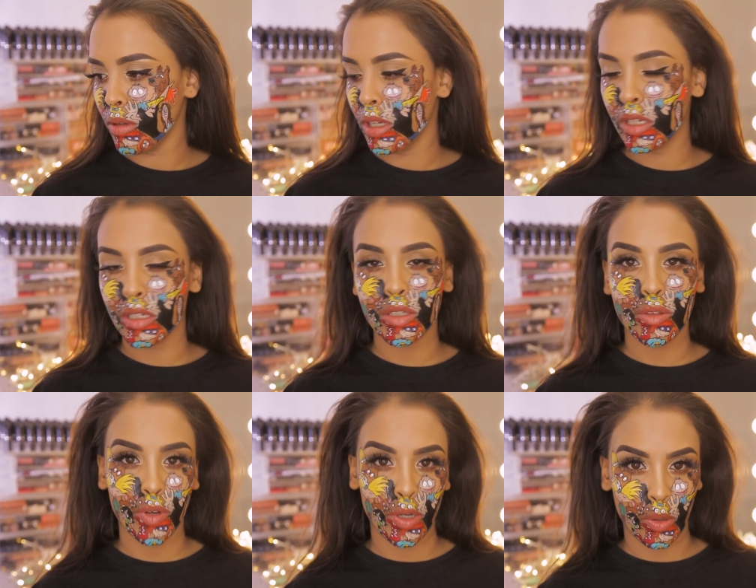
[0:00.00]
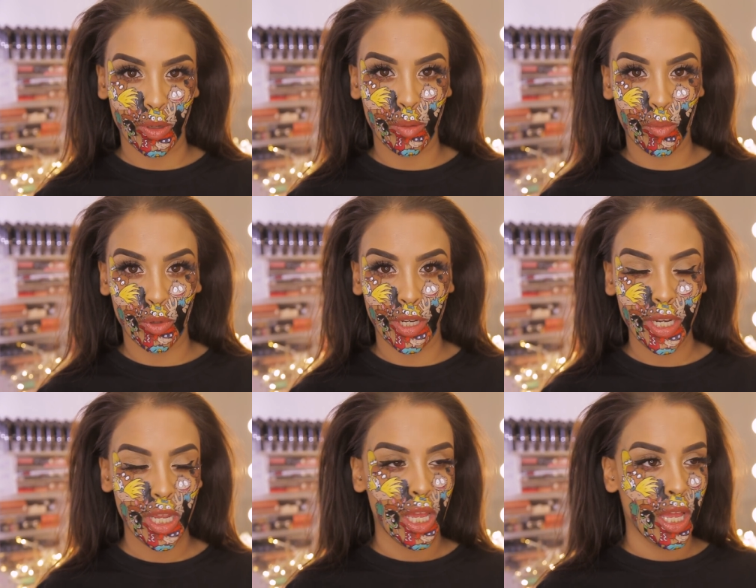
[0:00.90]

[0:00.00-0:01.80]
it is three o'clock in the morning